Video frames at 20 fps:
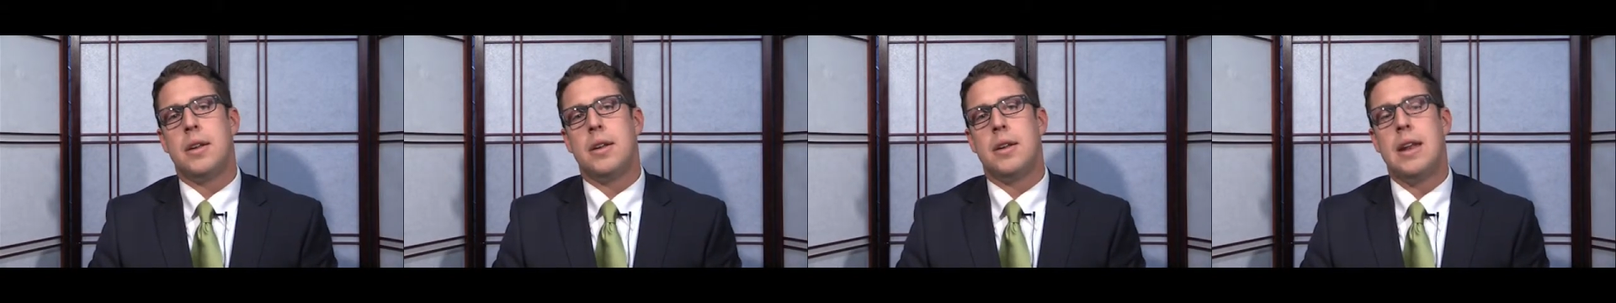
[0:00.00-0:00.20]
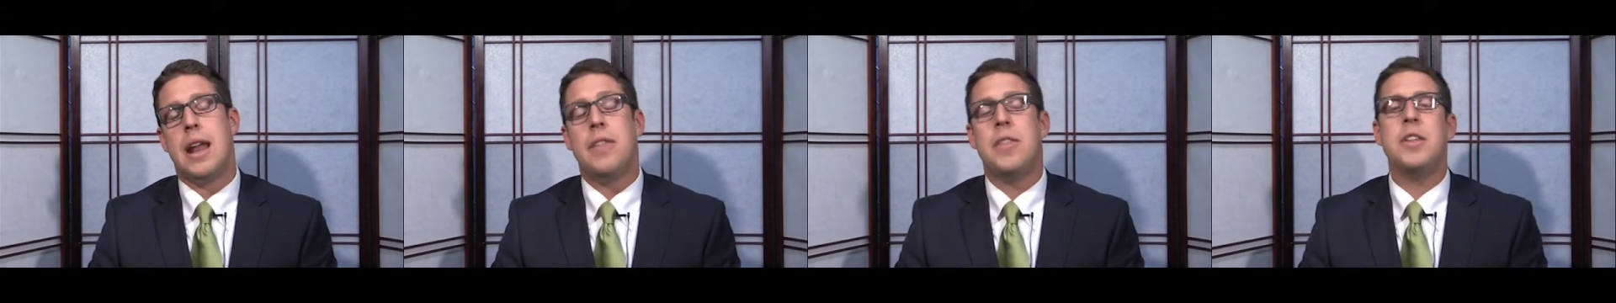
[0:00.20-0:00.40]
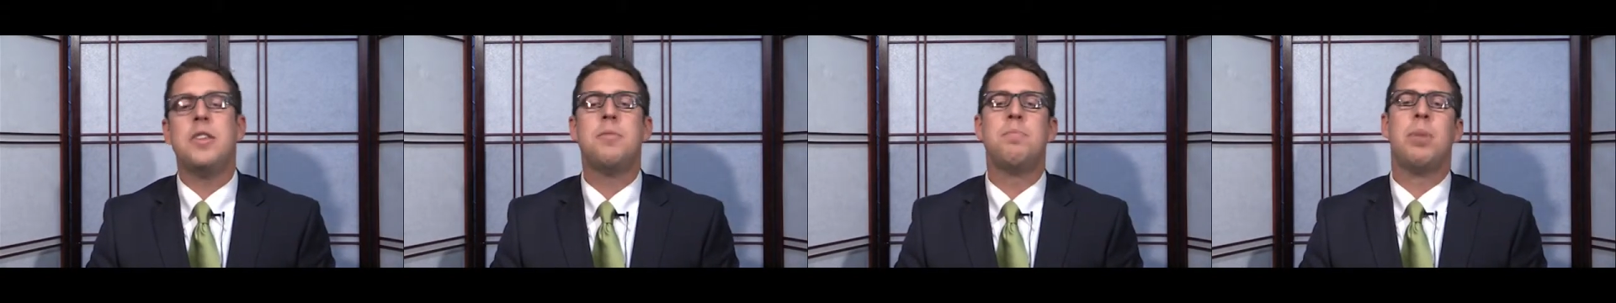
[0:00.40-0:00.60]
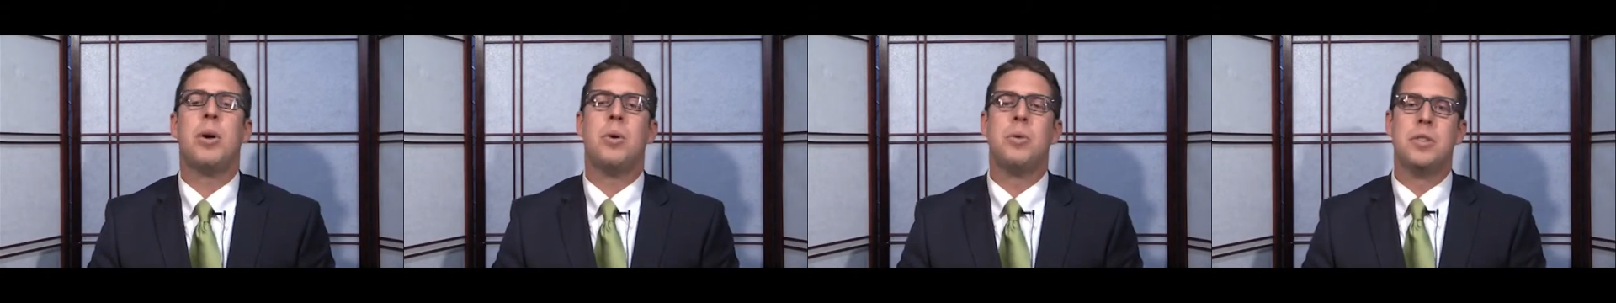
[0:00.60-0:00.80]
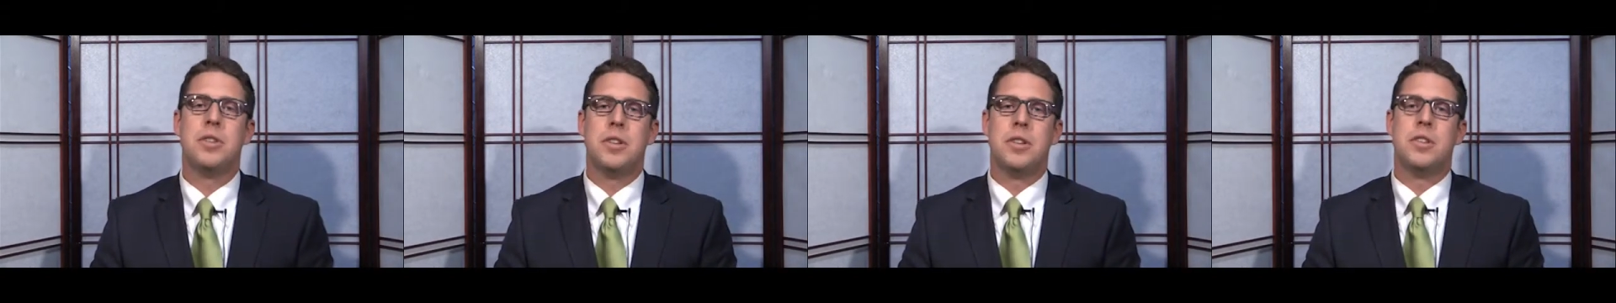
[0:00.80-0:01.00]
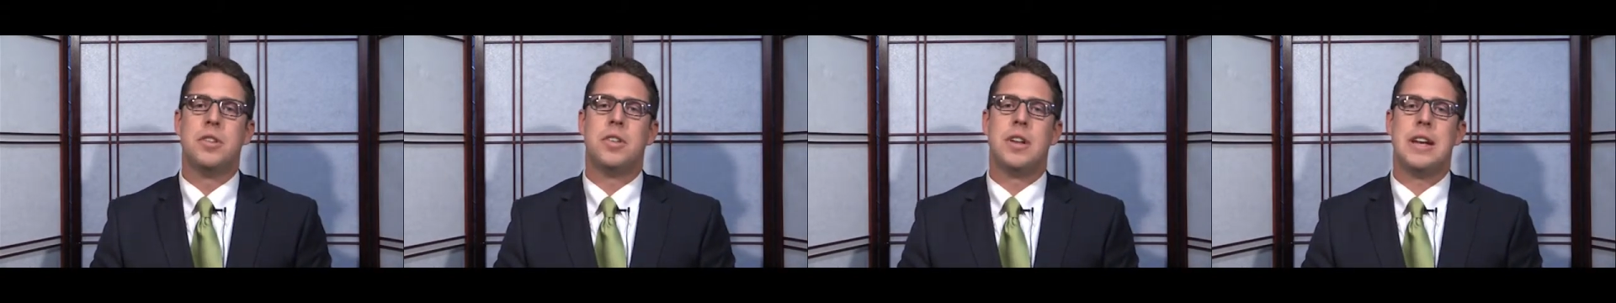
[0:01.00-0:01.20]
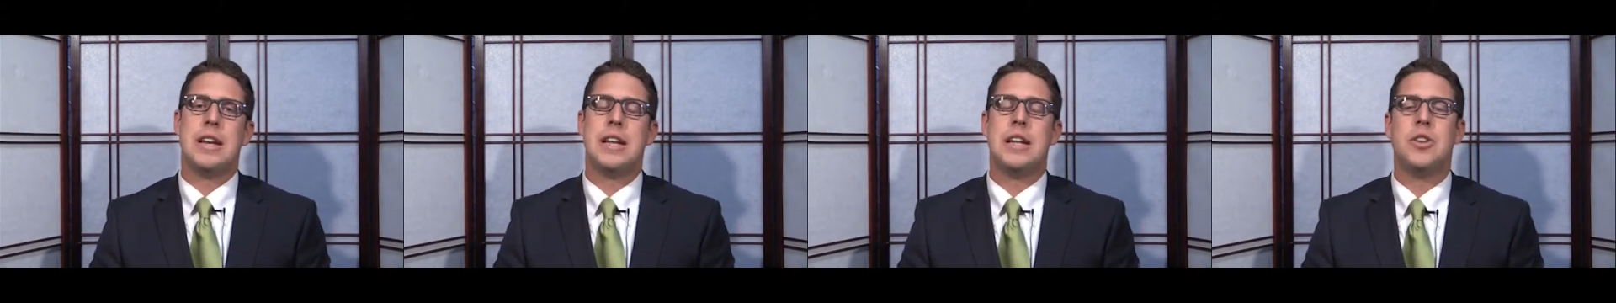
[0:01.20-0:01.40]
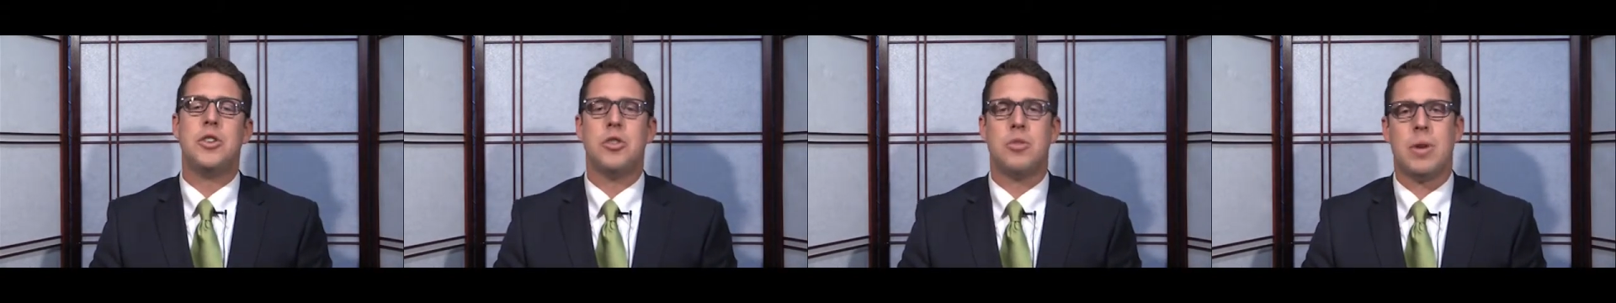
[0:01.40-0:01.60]
Now this poses an
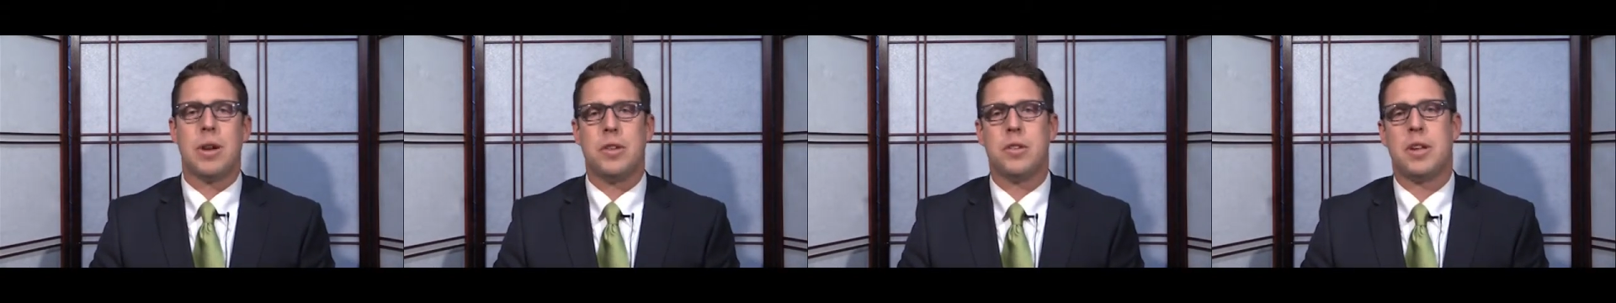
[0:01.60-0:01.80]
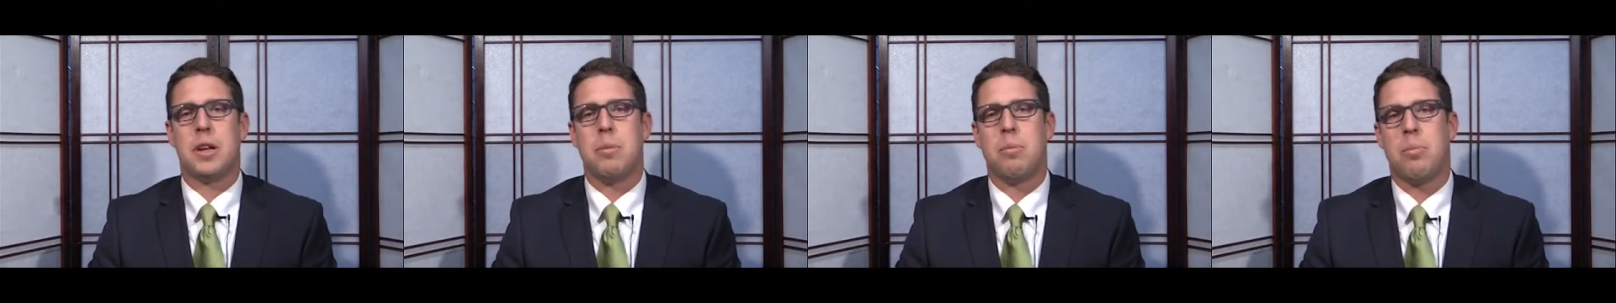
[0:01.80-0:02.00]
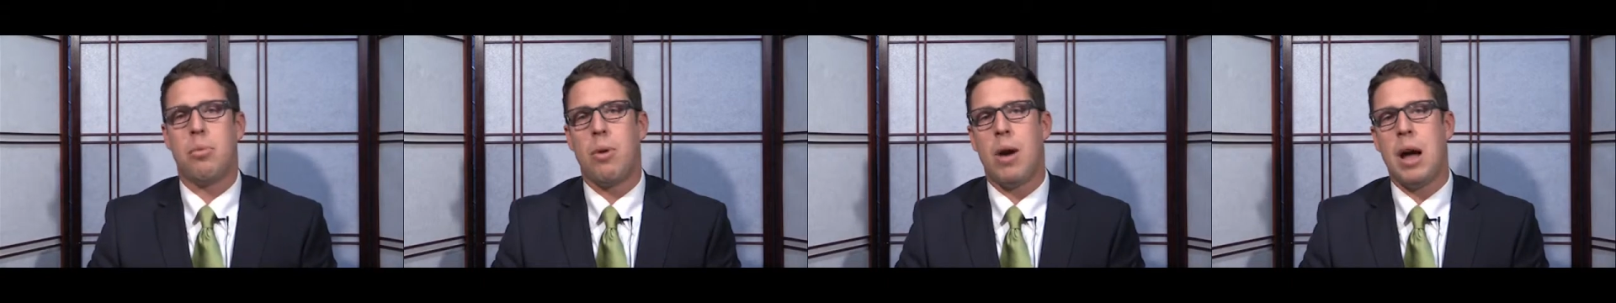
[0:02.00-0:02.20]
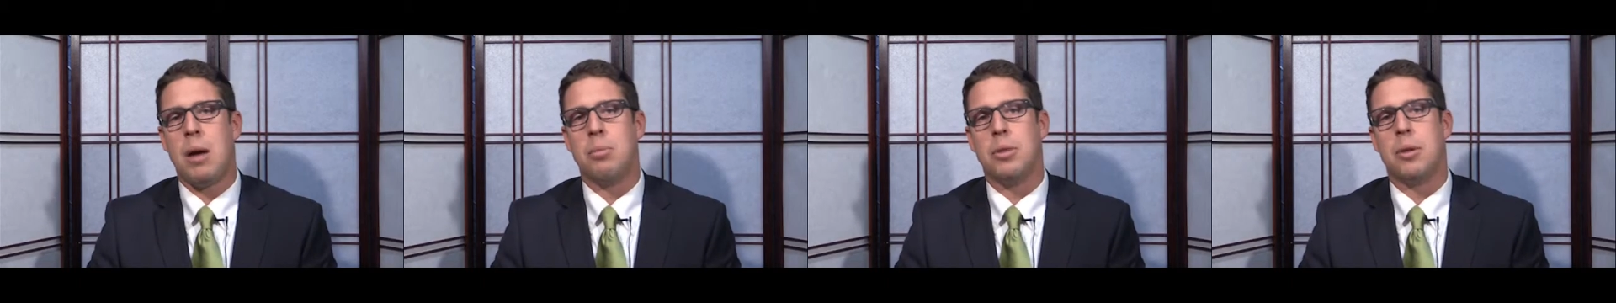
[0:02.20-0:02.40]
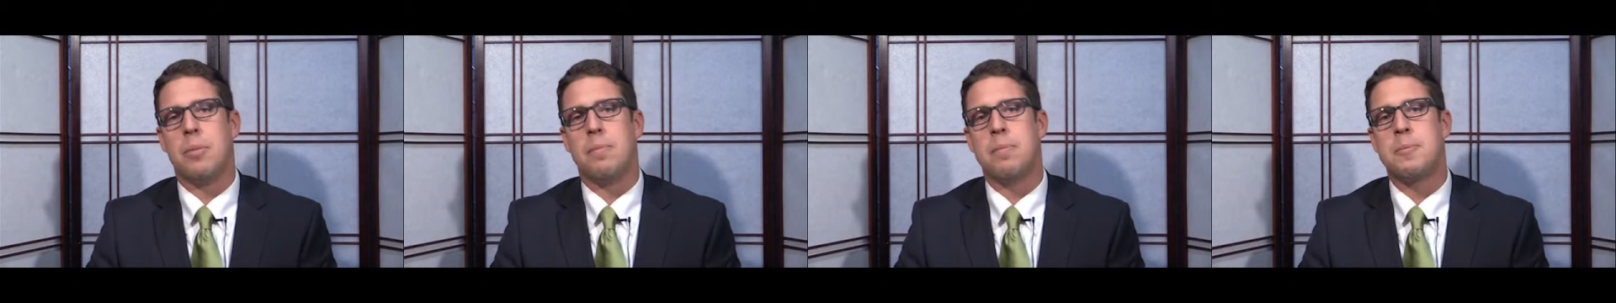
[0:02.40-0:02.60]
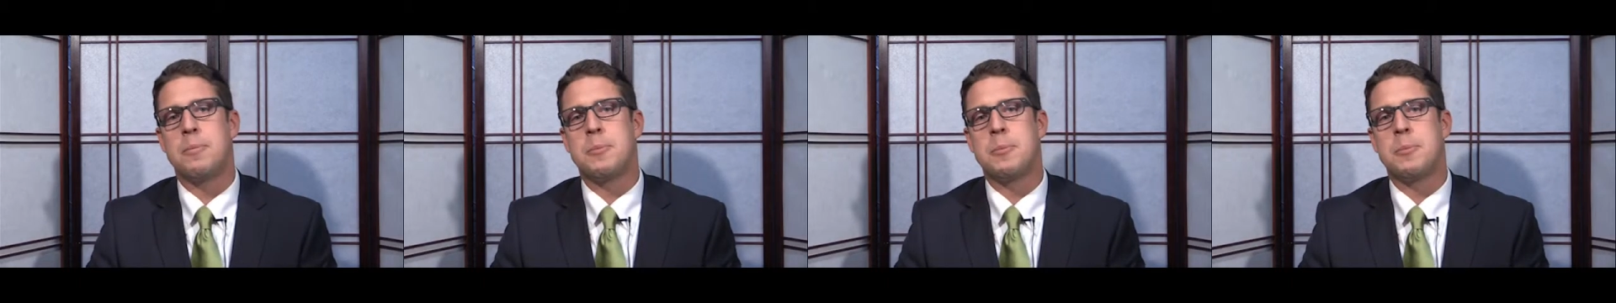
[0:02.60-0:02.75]
interesting problem.